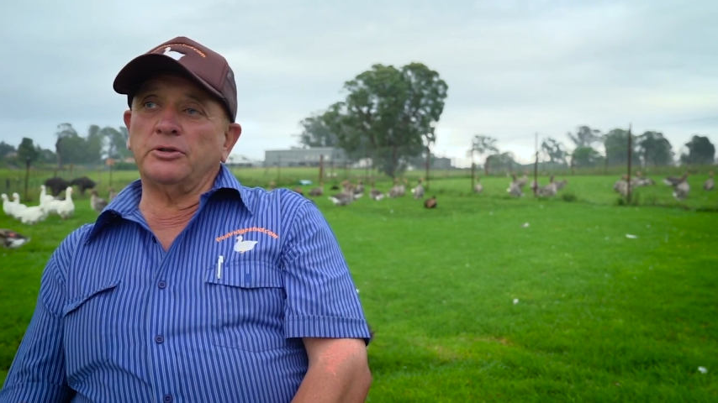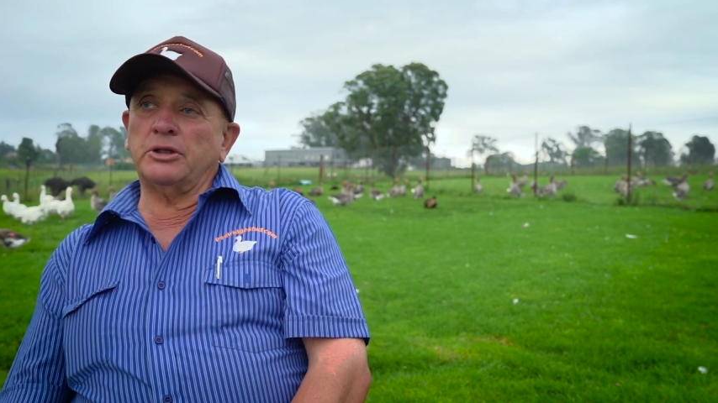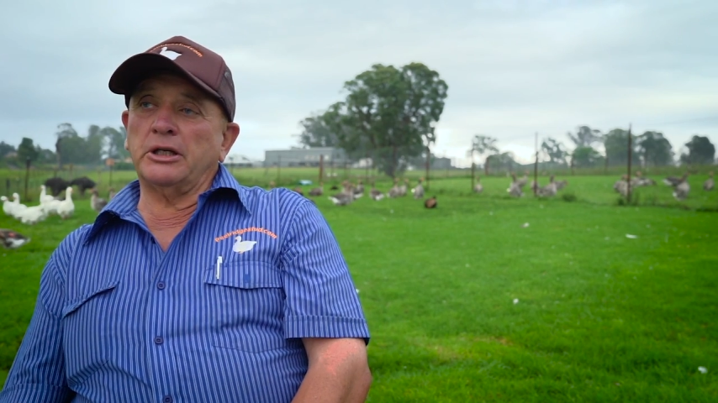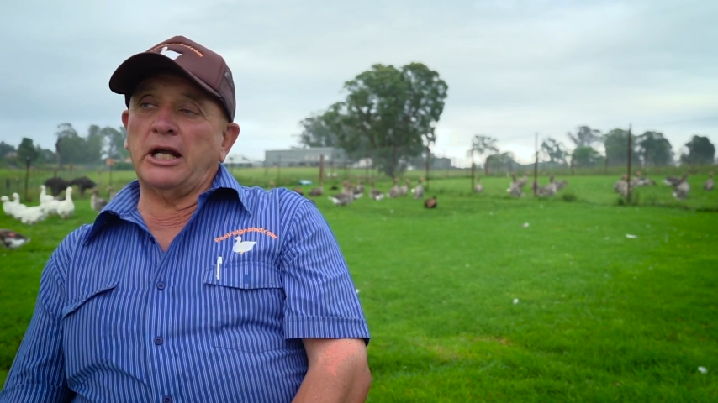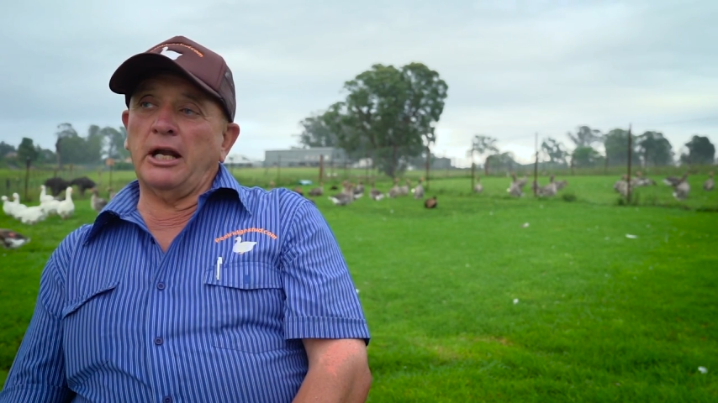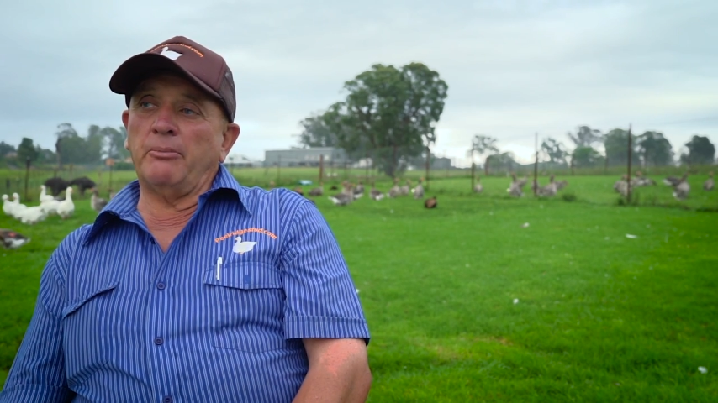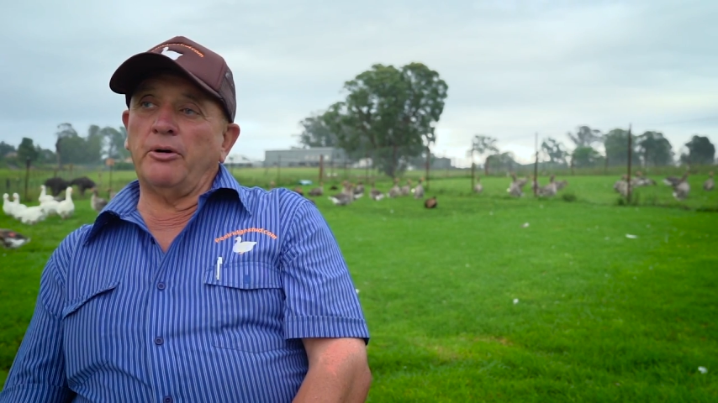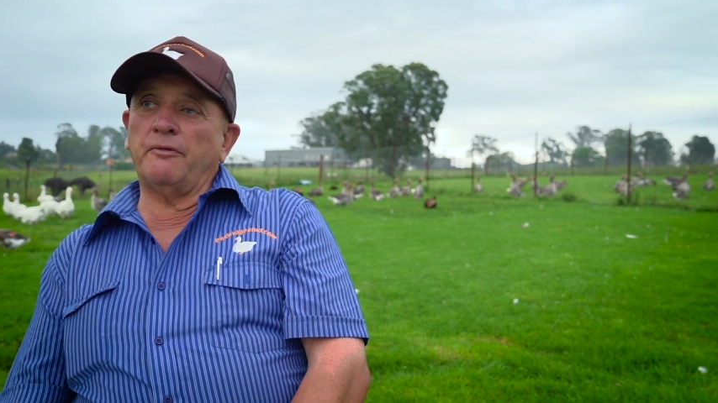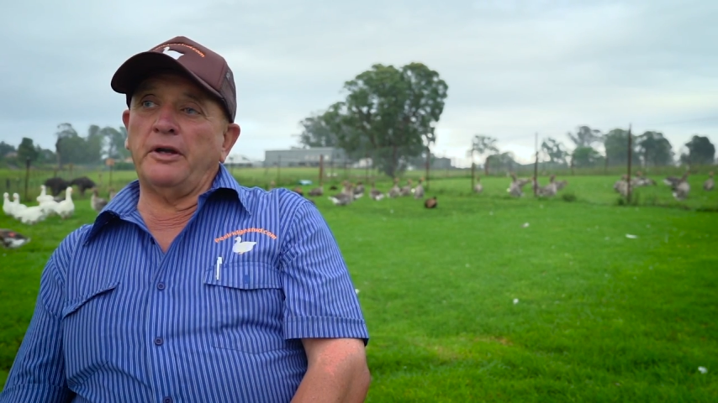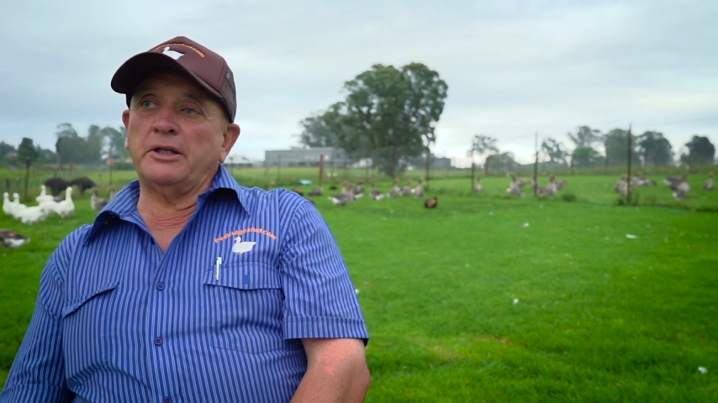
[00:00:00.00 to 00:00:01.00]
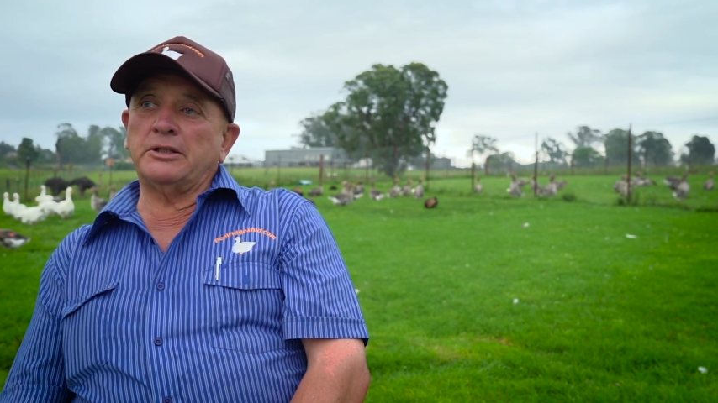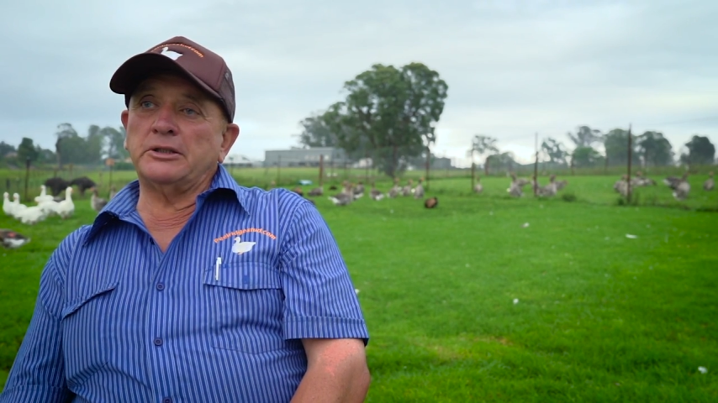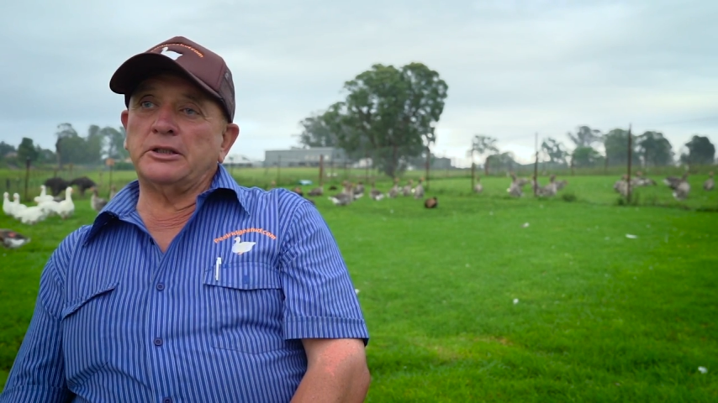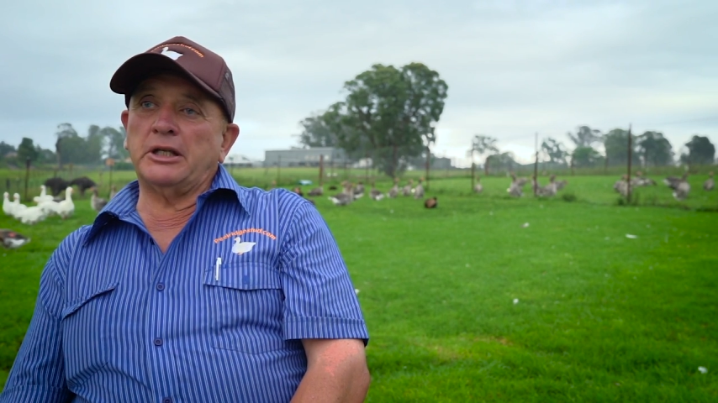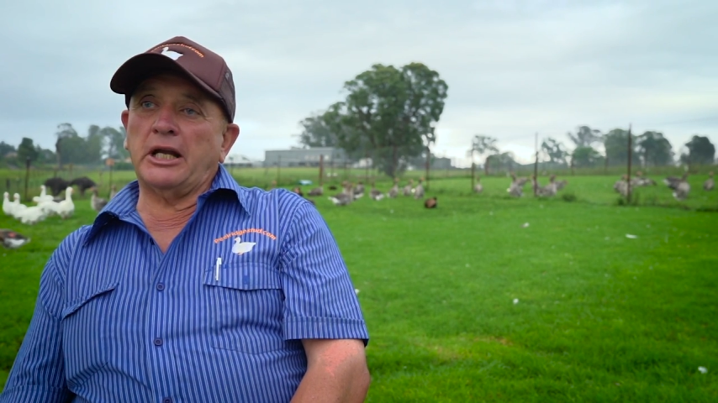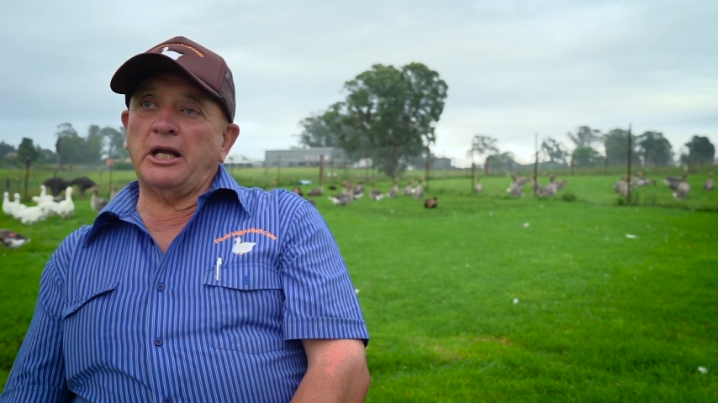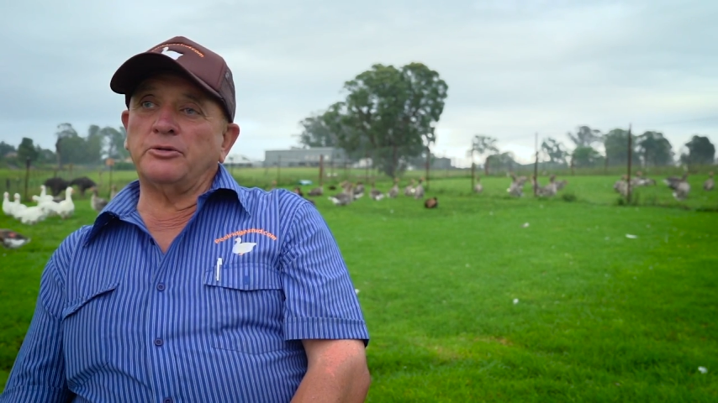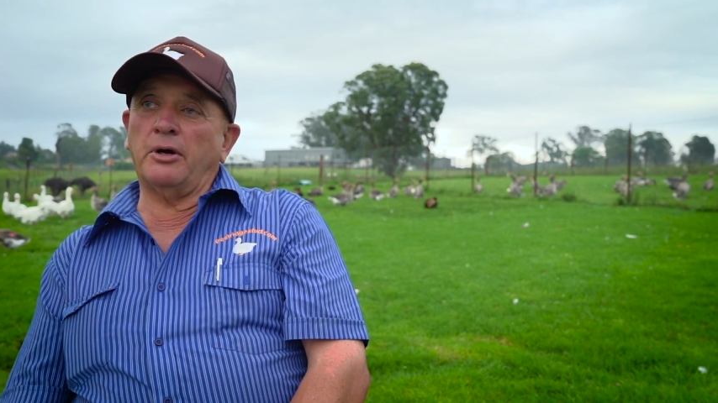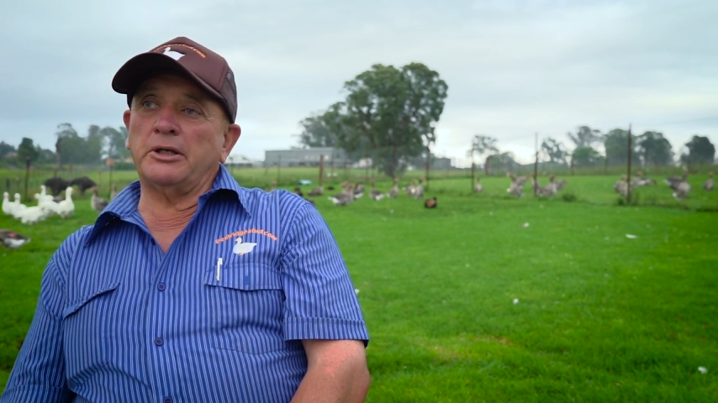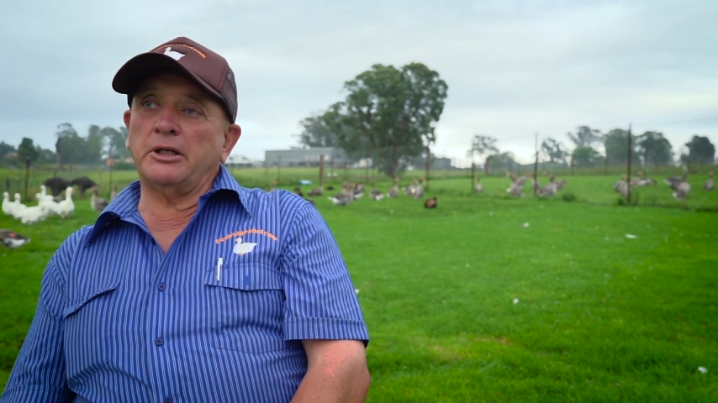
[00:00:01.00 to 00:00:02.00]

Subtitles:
or the Colorbond fences and it goes right